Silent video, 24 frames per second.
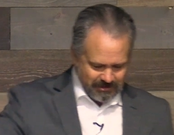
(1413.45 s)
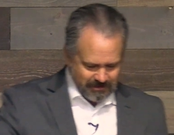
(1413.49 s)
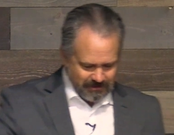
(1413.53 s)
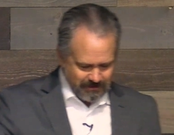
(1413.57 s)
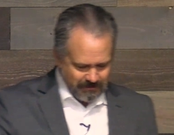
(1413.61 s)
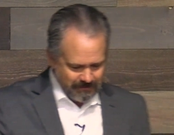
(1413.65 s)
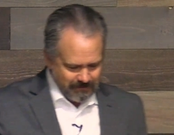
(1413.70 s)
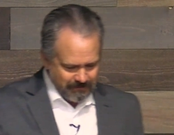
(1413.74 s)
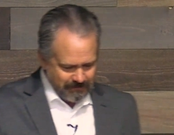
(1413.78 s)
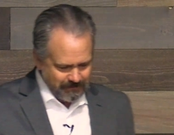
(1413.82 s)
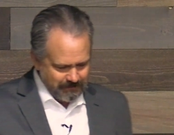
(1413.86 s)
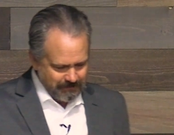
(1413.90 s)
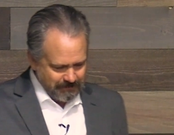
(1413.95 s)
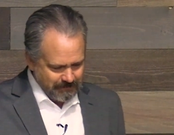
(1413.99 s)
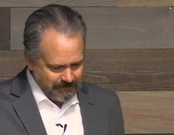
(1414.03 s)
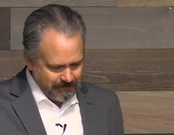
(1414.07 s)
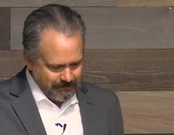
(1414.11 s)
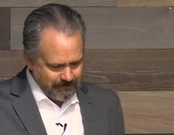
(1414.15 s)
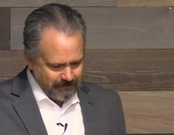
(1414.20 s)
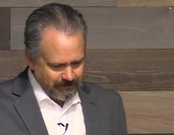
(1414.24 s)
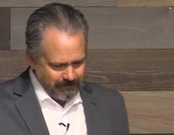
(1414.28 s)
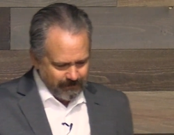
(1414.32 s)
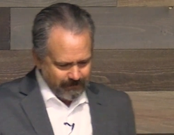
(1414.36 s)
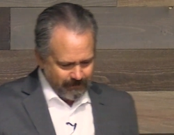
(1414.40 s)

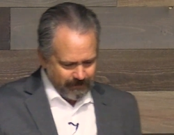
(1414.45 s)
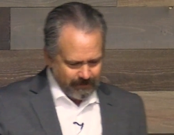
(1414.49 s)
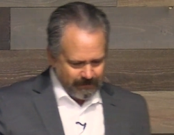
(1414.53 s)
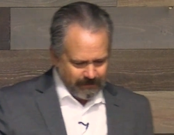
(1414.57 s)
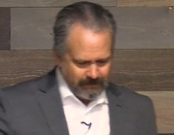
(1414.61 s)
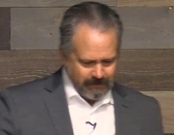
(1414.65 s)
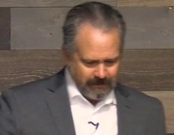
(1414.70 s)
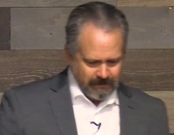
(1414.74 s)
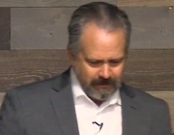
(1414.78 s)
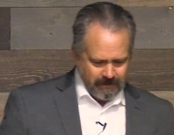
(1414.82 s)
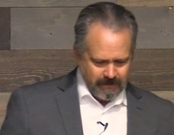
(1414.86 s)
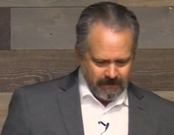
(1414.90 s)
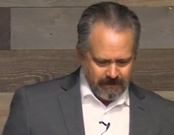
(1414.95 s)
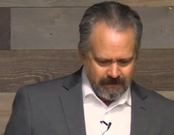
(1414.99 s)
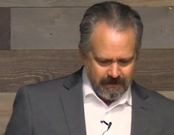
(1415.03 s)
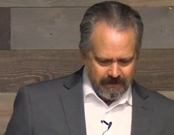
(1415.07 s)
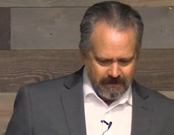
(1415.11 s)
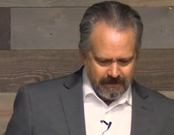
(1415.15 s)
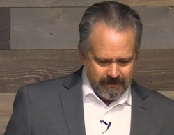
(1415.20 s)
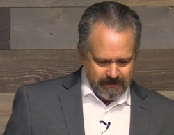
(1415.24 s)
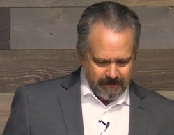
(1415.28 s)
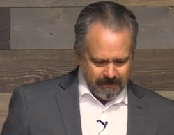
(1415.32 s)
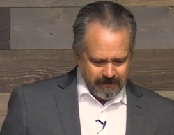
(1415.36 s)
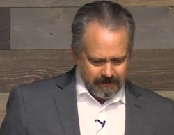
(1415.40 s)

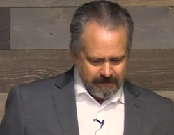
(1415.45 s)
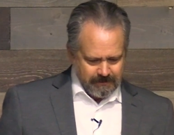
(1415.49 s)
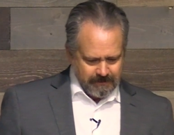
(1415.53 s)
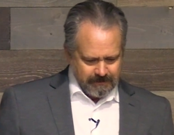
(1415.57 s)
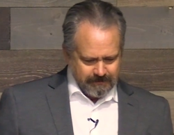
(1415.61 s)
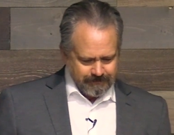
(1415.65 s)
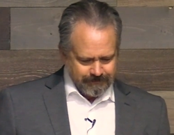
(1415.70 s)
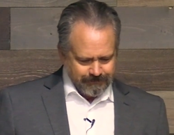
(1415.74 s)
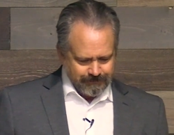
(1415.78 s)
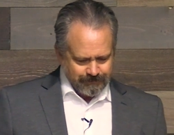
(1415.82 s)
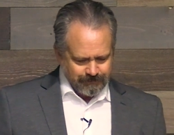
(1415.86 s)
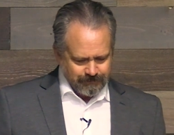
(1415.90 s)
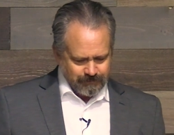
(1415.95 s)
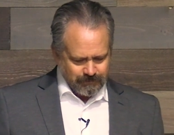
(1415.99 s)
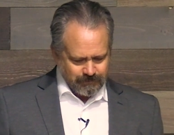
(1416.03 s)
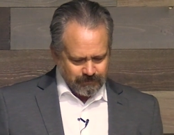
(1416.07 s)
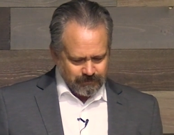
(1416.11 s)
[no speech]